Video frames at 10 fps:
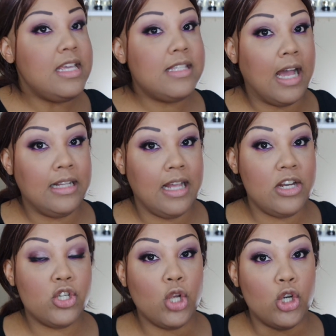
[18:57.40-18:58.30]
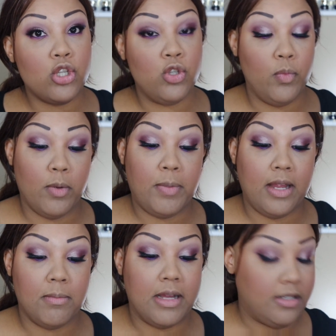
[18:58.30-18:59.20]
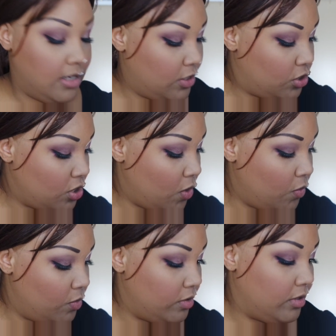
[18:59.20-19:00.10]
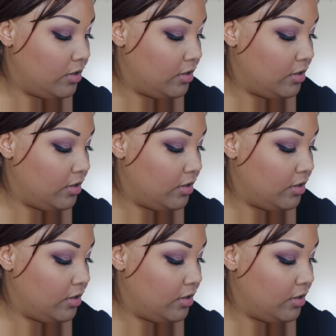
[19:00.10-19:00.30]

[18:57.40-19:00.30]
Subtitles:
These highlighters are super pigmented, so